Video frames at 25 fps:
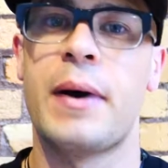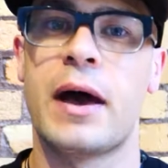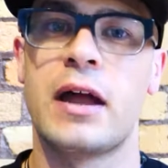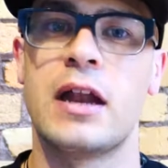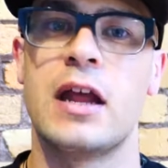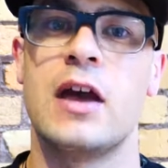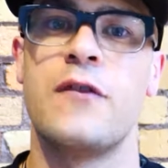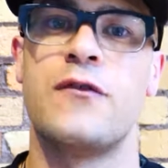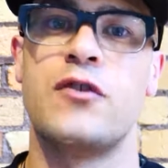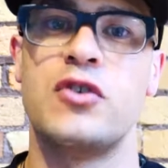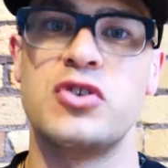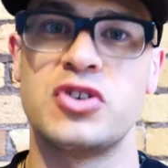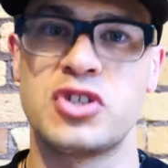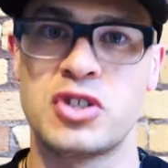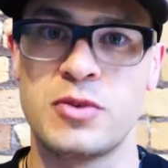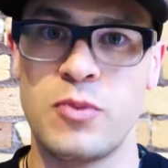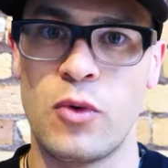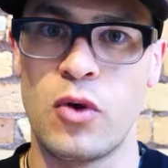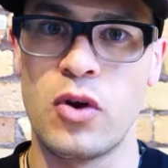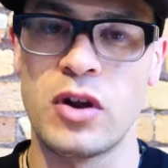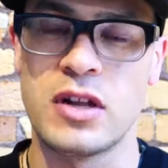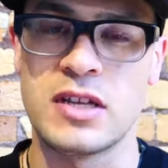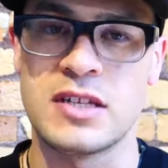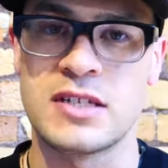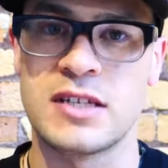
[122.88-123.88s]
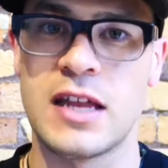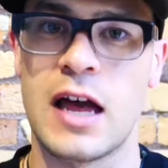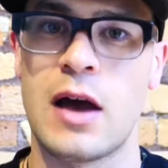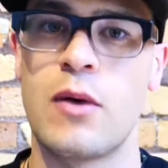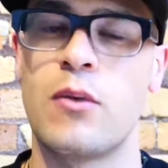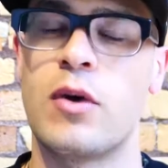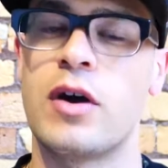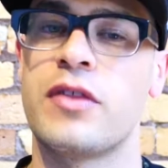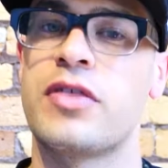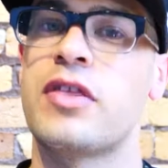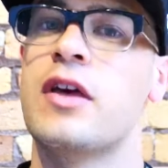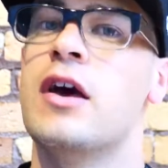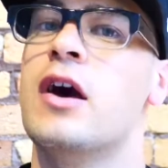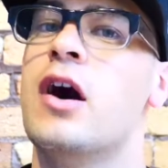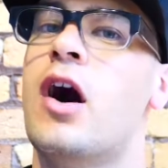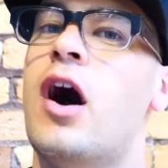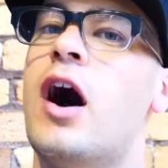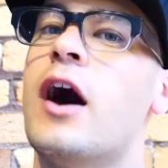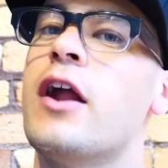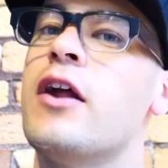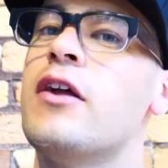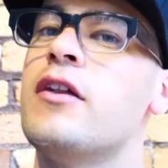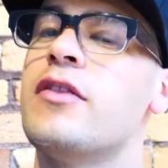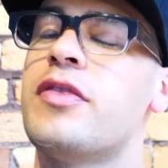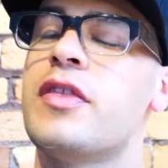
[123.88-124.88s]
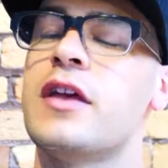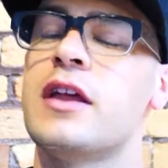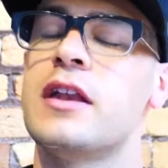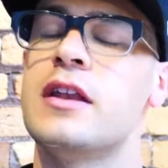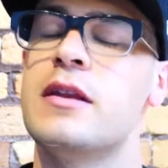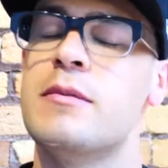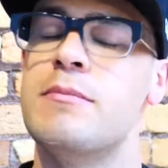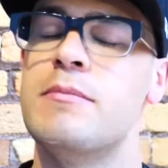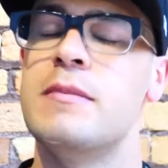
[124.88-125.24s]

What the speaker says: But if you're smaller to start with, I don't think